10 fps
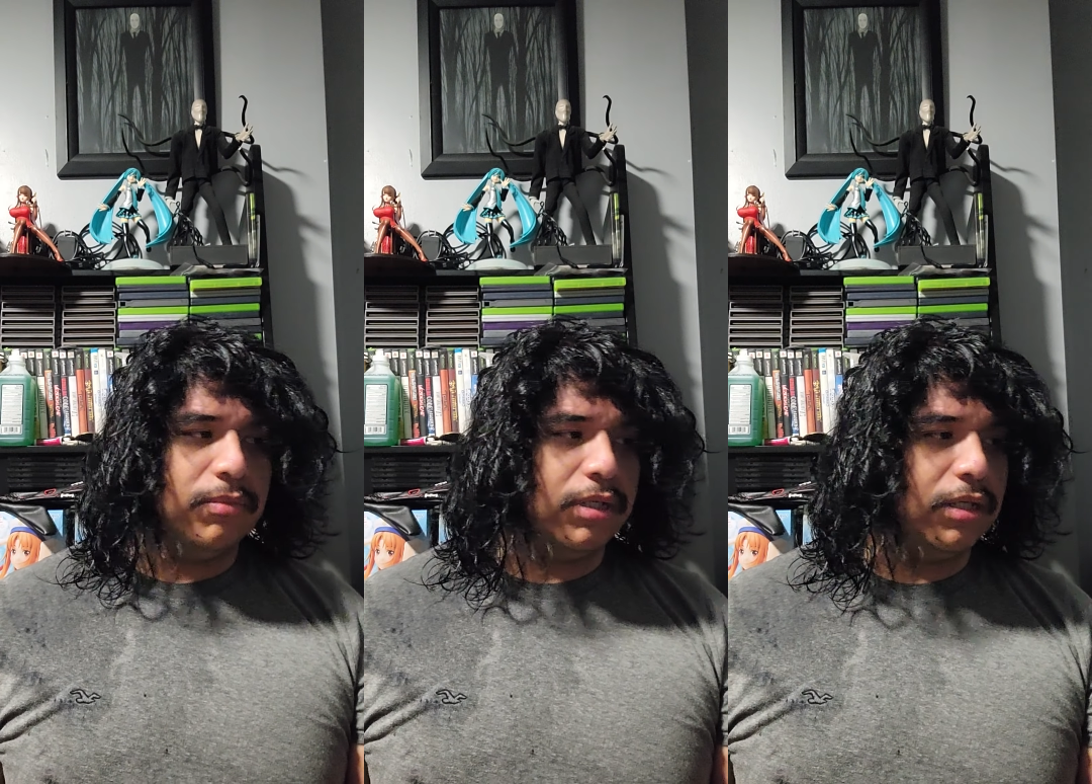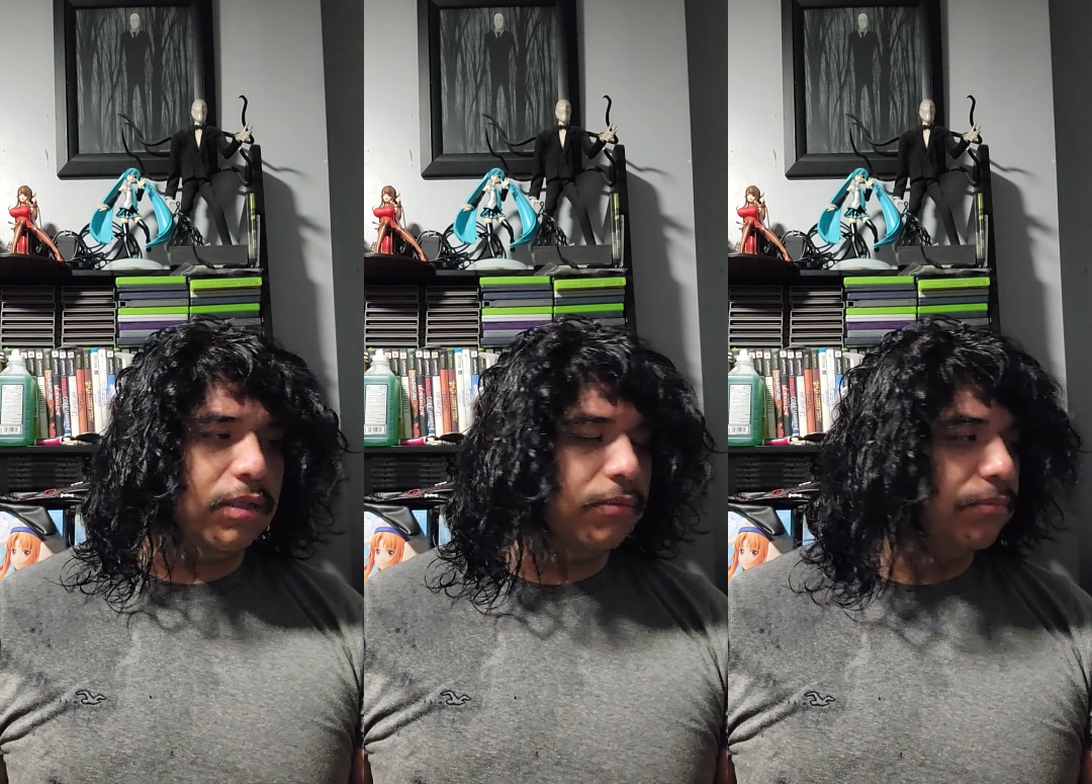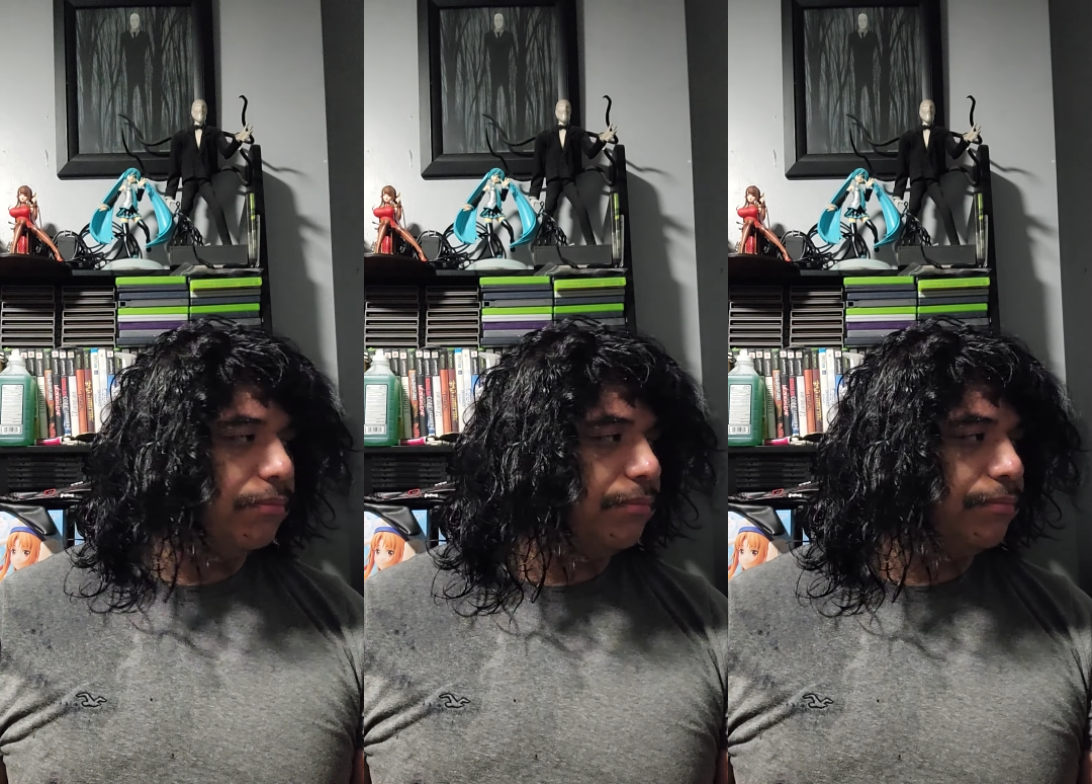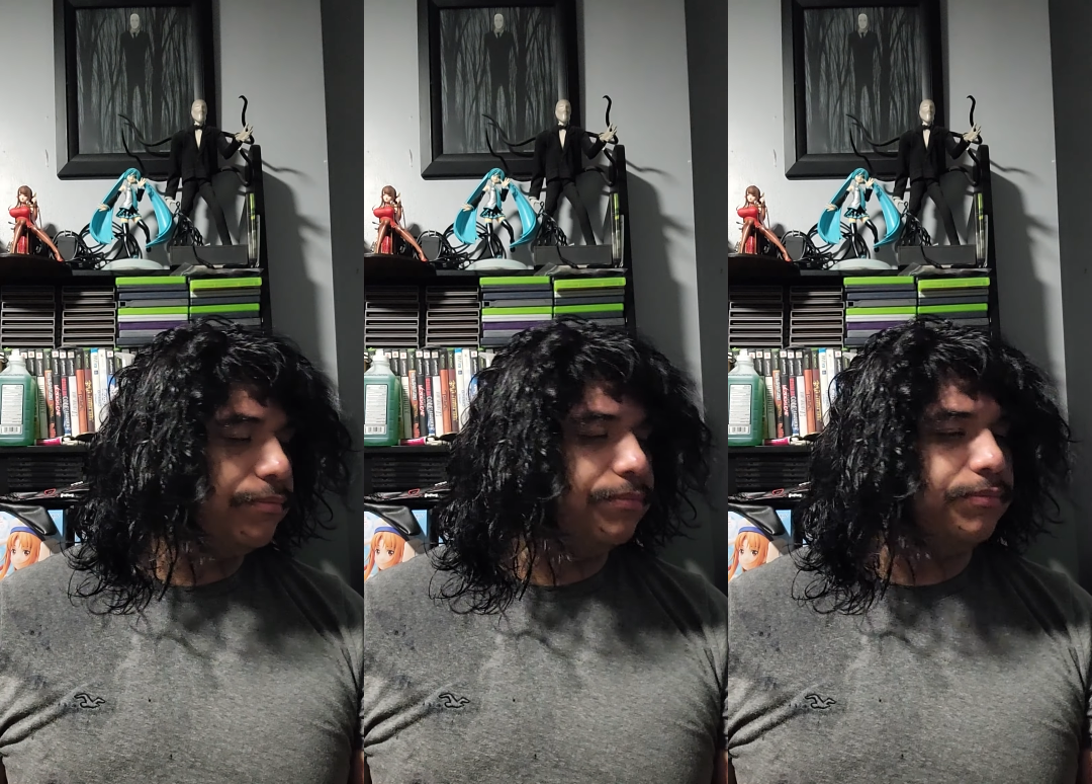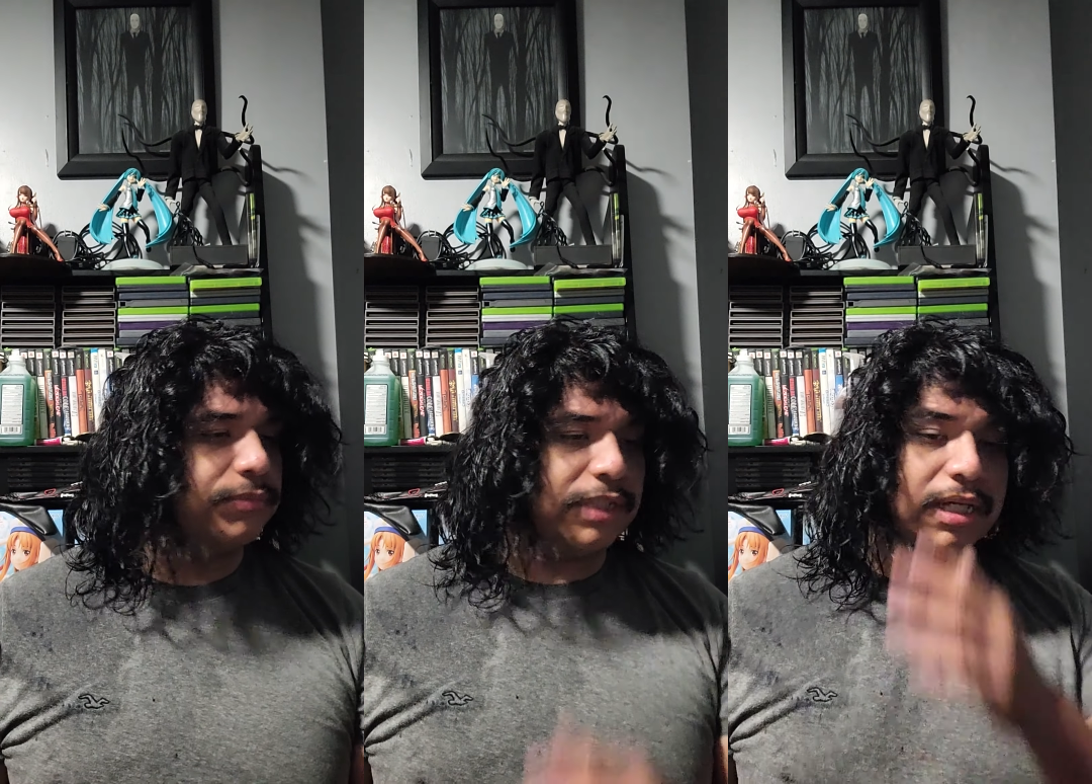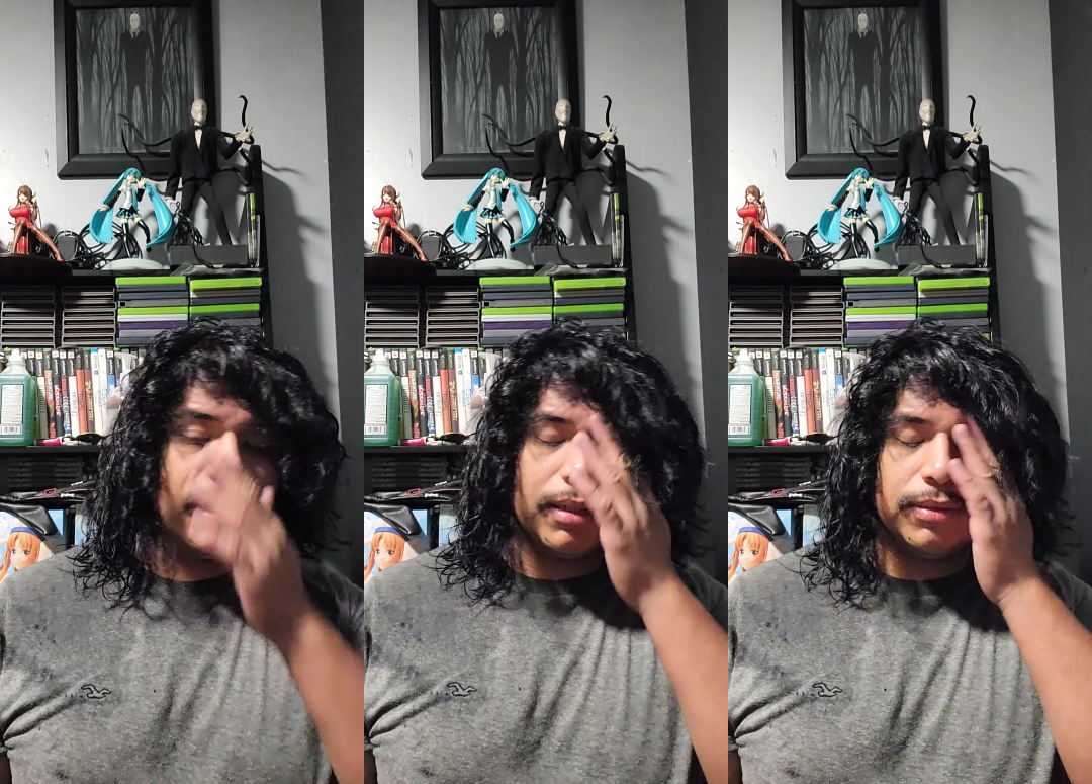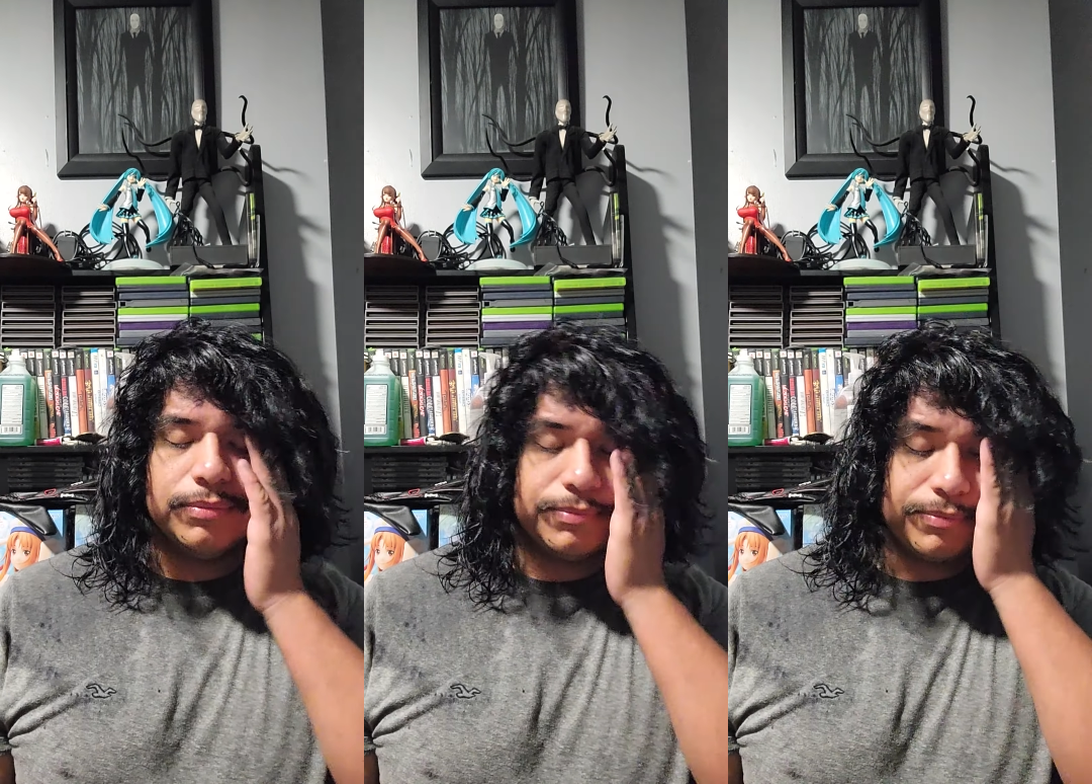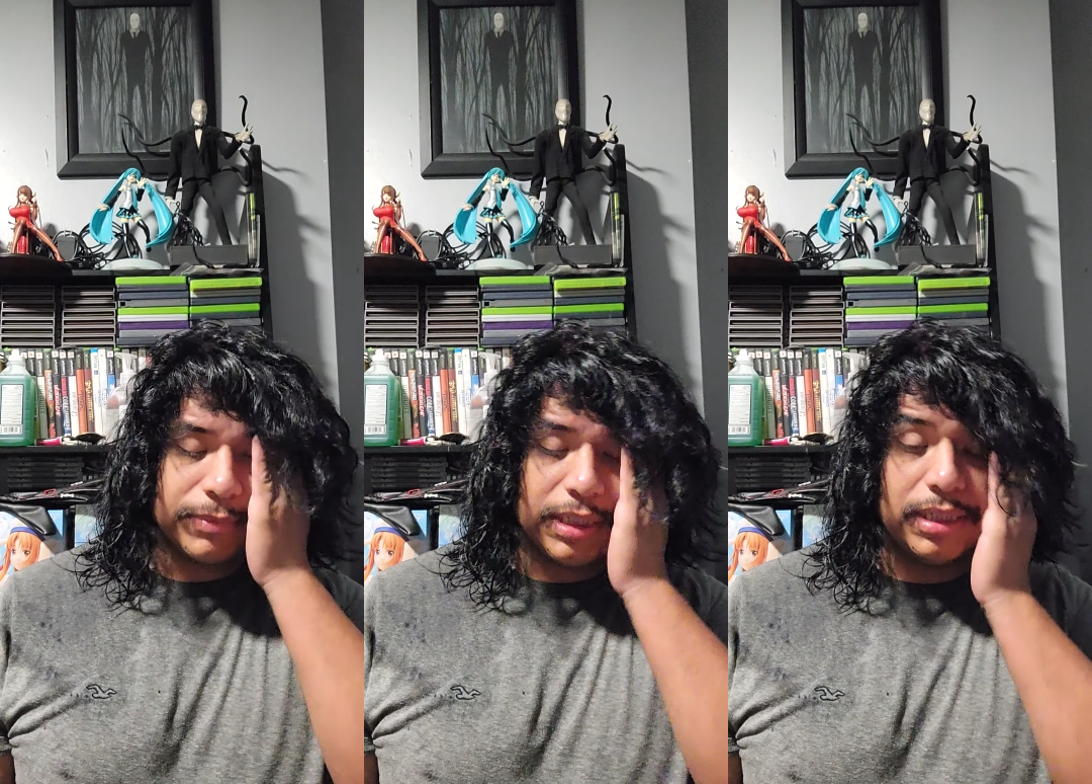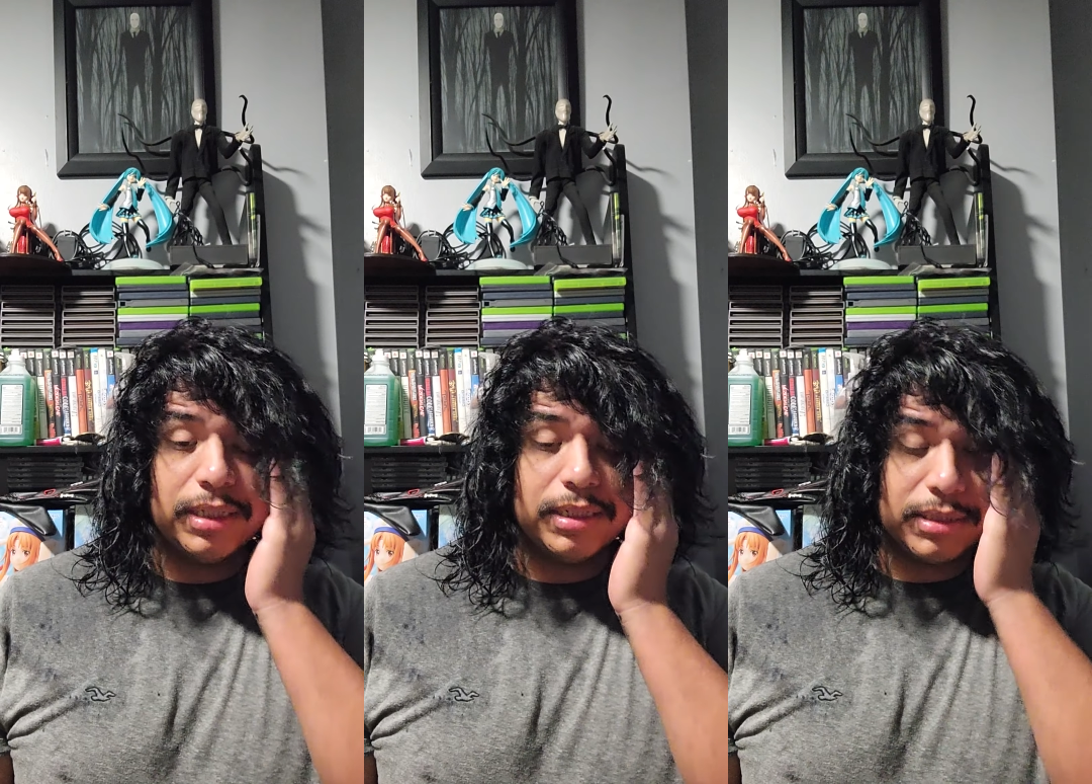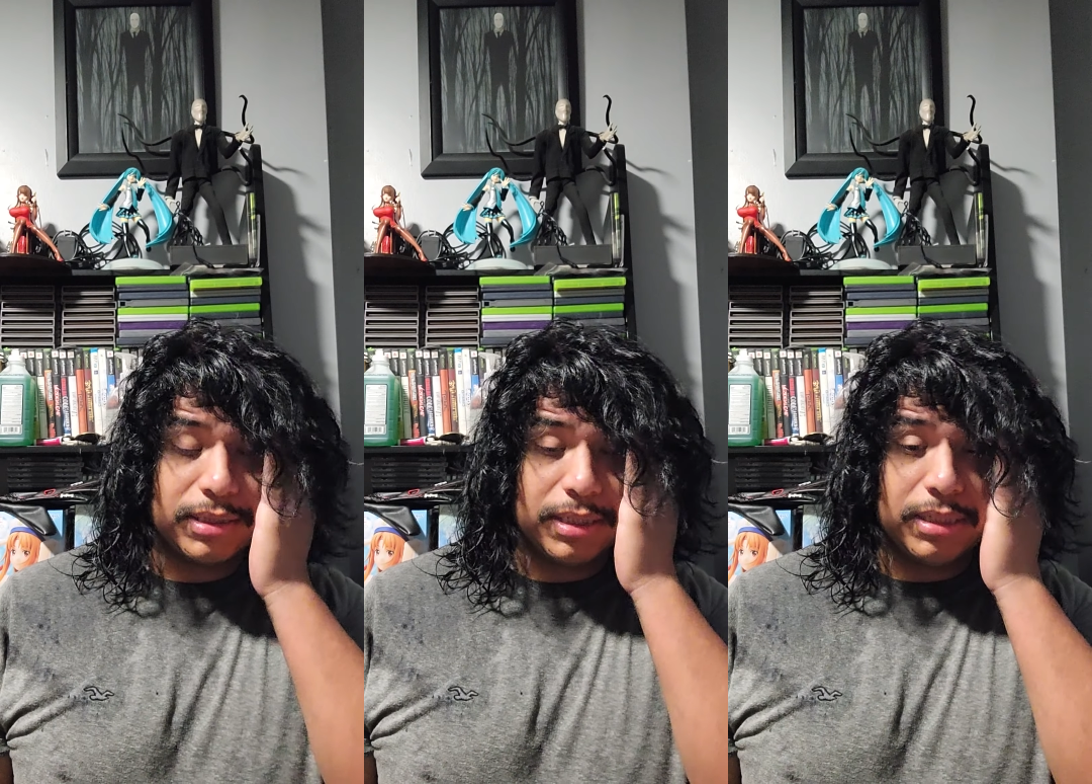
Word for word: But um, yeah, uh, uh,